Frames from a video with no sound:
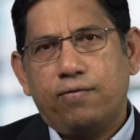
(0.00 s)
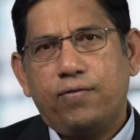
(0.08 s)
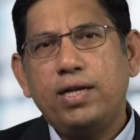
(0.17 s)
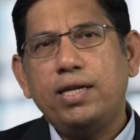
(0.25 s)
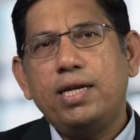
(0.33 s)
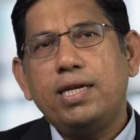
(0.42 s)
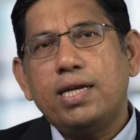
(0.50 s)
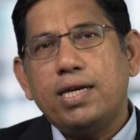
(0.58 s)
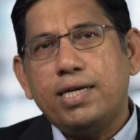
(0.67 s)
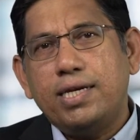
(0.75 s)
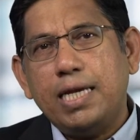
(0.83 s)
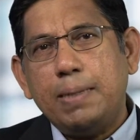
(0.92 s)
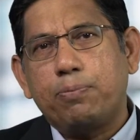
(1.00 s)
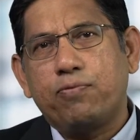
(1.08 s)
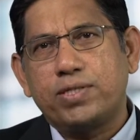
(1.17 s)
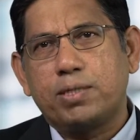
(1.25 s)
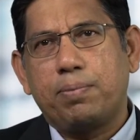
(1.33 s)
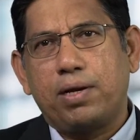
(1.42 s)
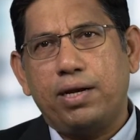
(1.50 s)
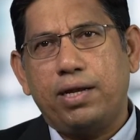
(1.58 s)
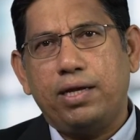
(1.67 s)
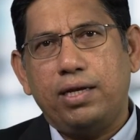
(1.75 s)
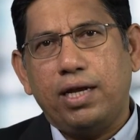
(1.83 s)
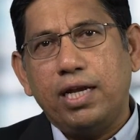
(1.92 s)
We need deep
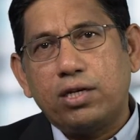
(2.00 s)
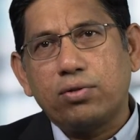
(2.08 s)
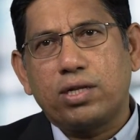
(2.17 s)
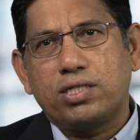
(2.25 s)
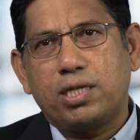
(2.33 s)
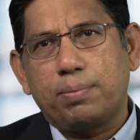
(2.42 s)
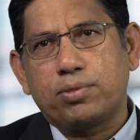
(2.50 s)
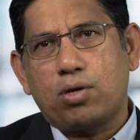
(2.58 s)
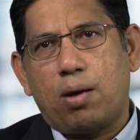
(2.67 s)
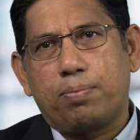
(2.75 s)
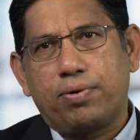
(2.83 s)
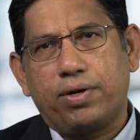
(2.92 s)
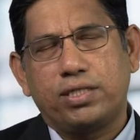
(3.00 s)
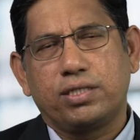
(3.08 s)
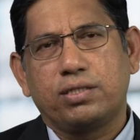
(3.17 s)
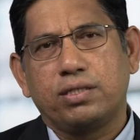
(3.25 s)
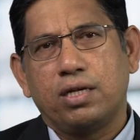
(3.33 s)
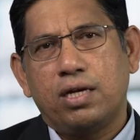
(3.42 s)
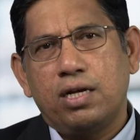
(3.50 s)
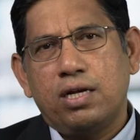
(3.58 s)
visibility into the chip's operation